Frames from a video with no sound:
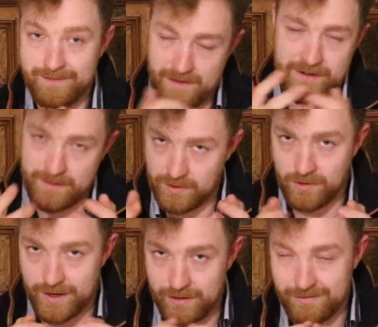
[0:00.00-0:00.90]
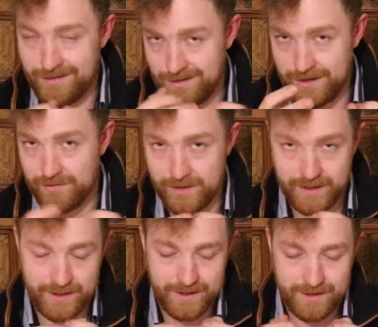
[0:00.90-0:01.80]
Every time you go out,
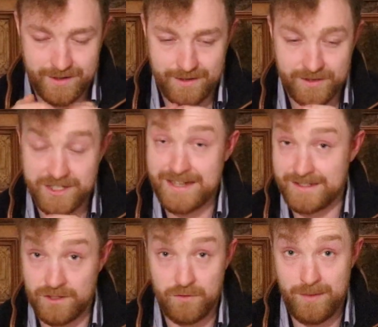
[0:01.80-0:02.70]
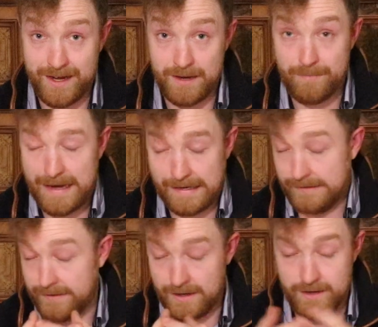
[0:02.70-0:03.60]
literally, the chances of you making it back,
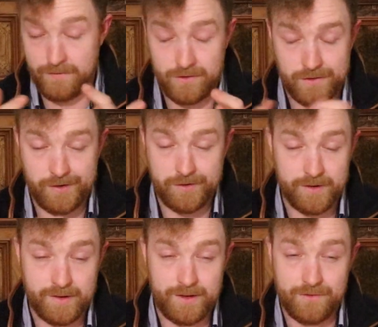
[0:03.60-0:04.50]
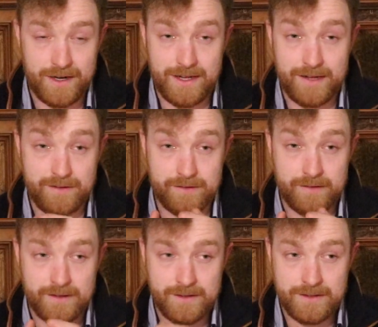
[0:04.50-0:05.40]
as I tell everyone to go out, it really
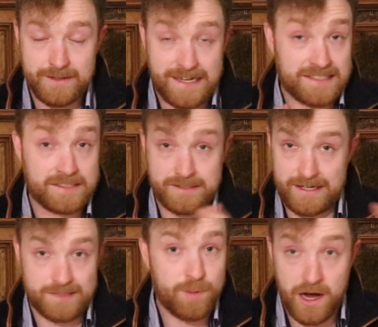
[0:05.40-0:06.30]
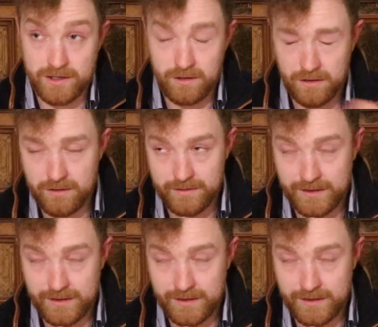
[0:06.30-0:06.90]
is, it's pot luck.